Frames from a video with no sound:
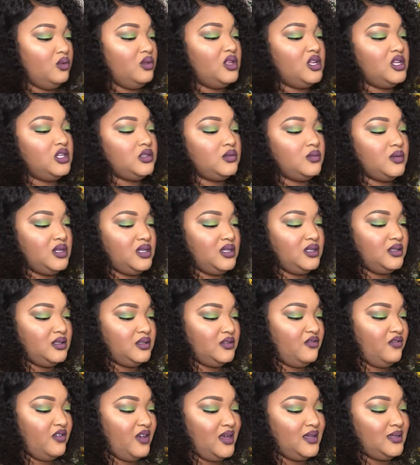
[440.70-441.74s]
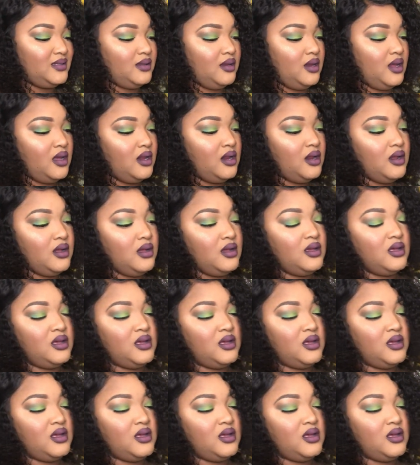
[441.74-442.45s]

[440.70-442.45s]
This one is fascinating.